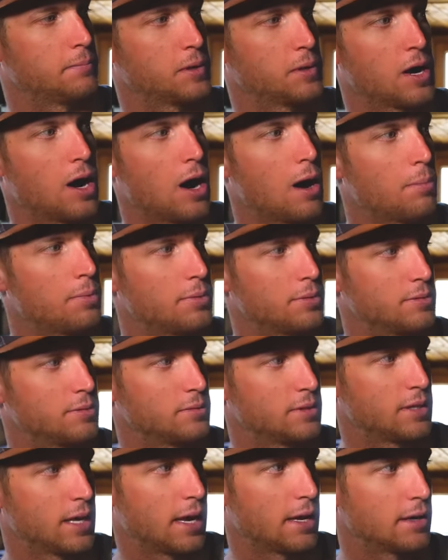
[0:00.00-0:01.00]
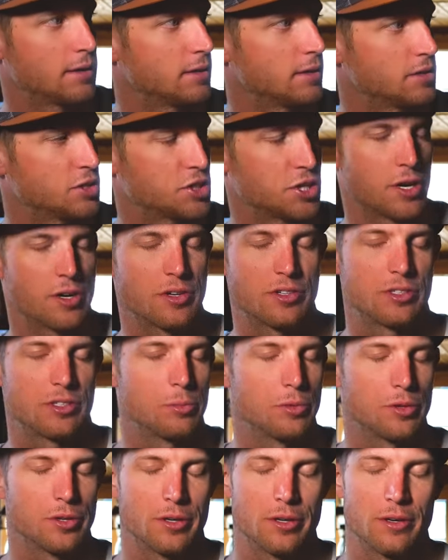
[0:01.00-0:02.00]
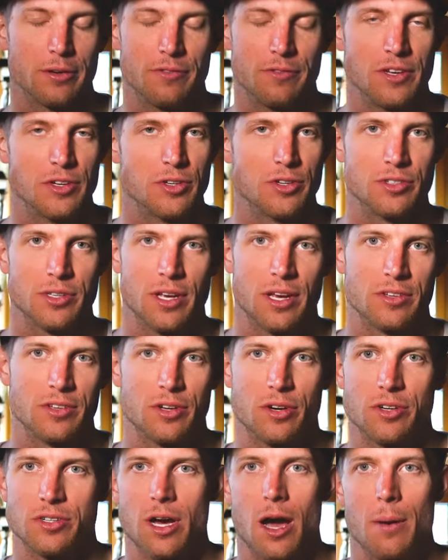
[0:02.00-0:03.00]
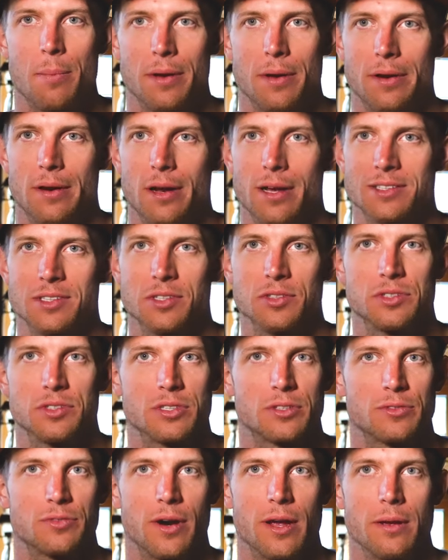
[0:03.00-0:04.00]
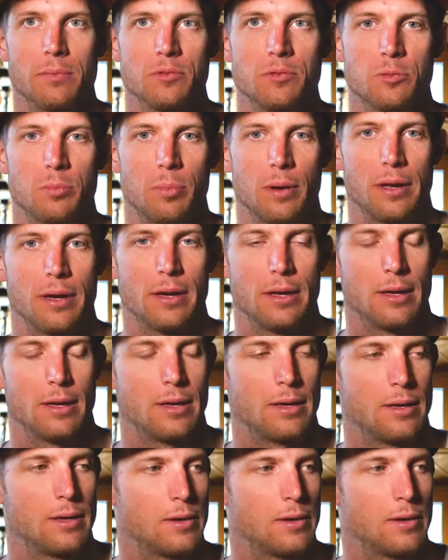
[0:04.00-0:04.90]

comp that shares similar features as our top end SL6 frames, but